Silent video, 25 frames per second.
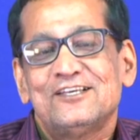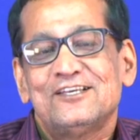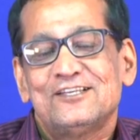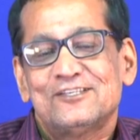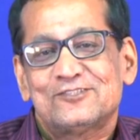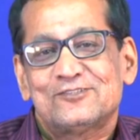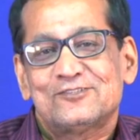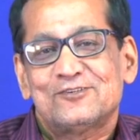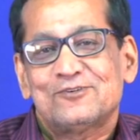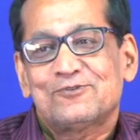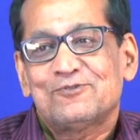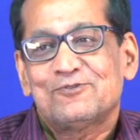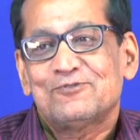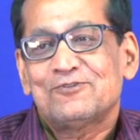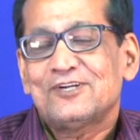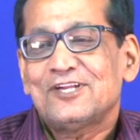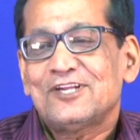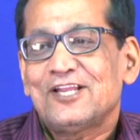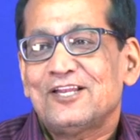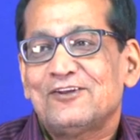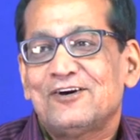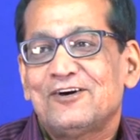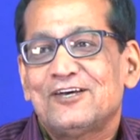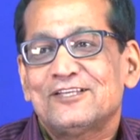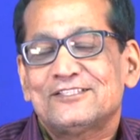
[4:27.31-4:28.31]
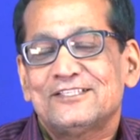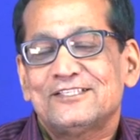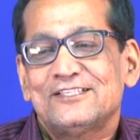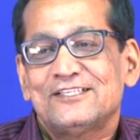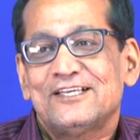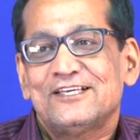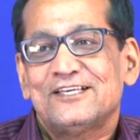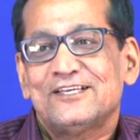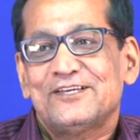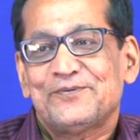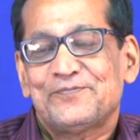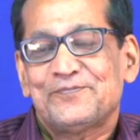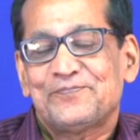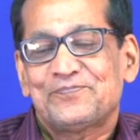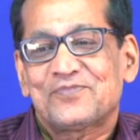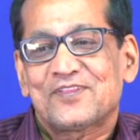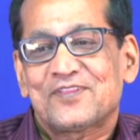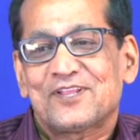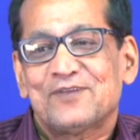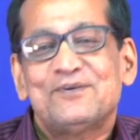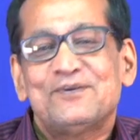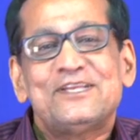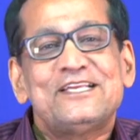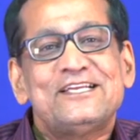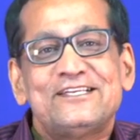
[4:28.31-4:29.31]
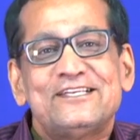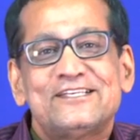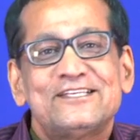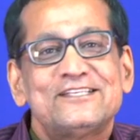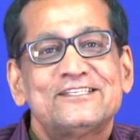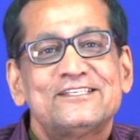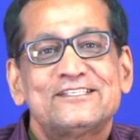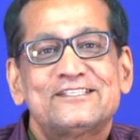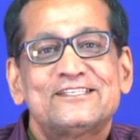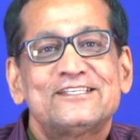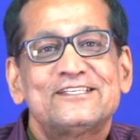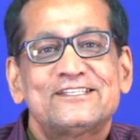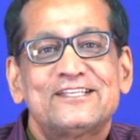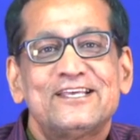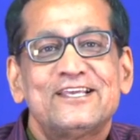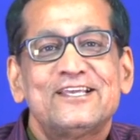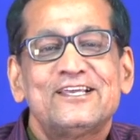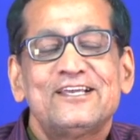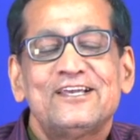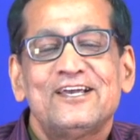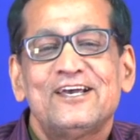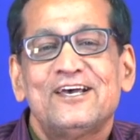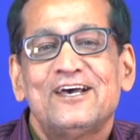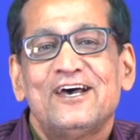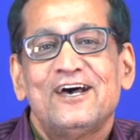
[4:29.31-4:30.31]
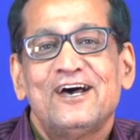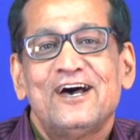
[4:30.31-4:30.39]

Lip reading: So, corona loss is a very interesting thing,